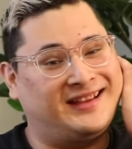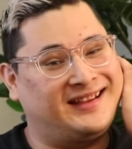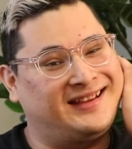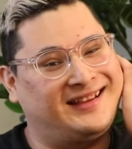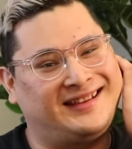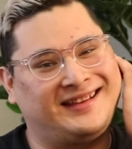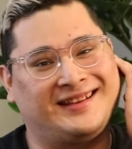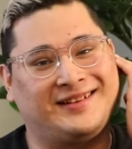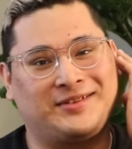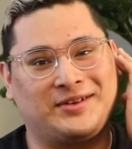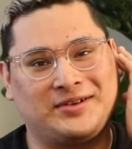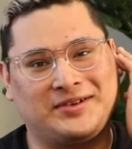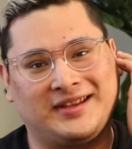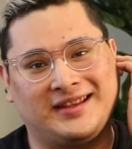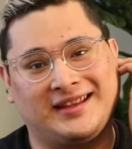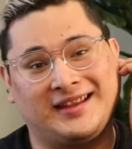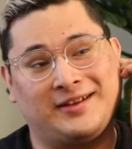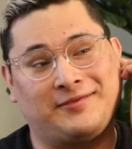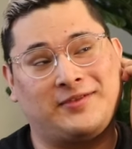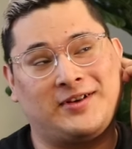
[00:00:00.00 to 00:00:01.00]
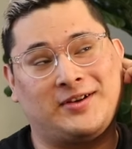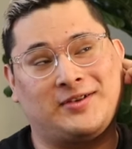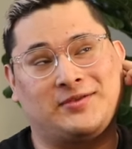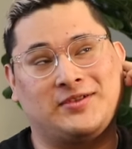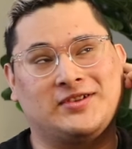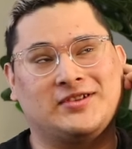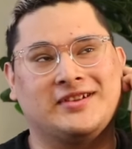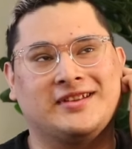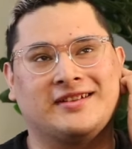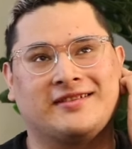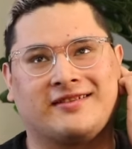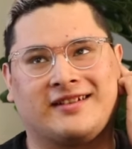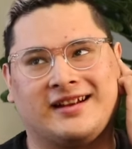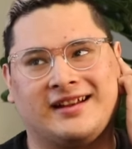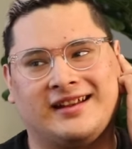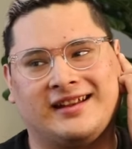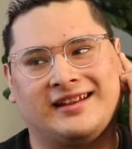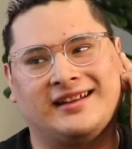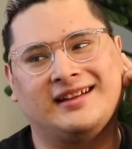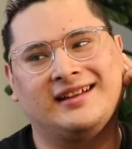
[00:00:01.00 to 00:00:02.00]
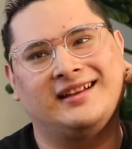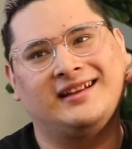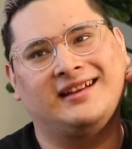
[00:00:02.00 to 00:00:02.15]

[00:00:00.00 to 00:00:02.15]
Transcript: it felt really great.